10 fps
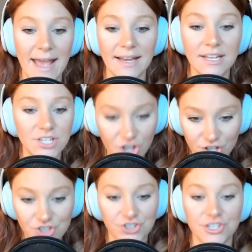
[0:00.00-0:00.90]
an
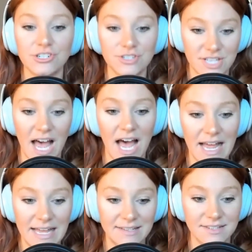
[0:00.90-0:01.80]
industrial
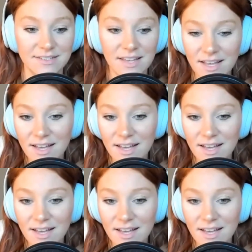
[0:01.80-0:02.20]
size.